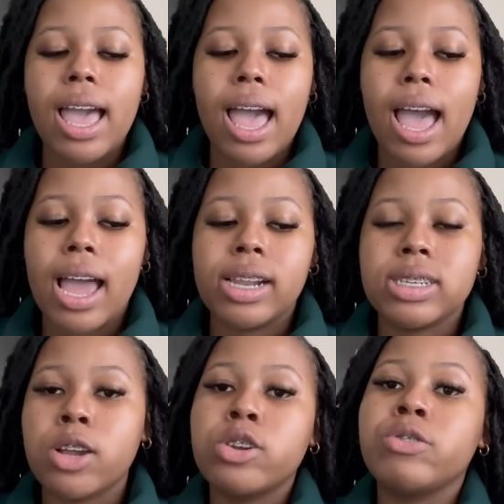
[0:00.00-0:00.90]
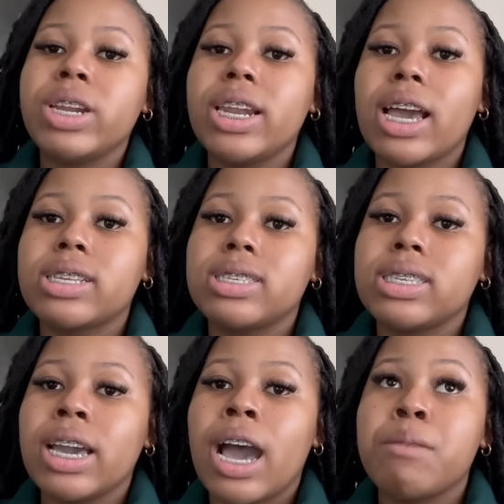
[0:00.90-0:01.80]
And I'd really like to
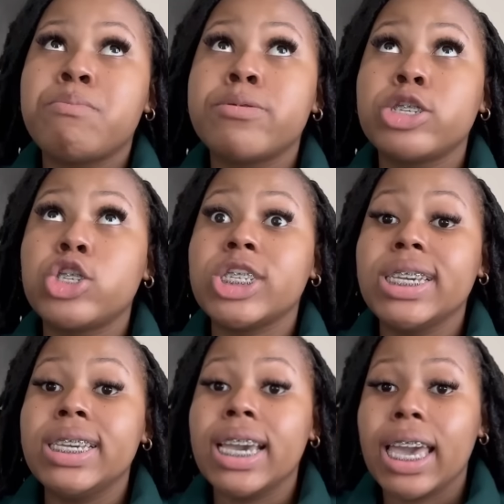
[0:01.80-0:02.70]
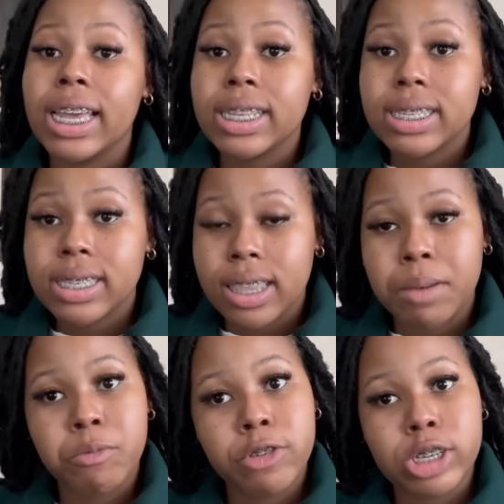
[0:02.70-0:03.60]
say I appreciate
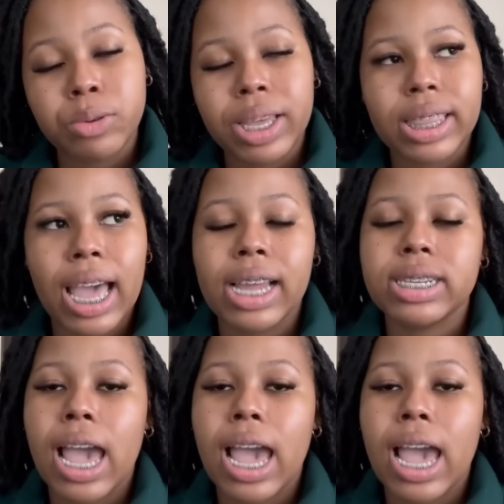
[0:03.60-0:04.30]
them for doing that.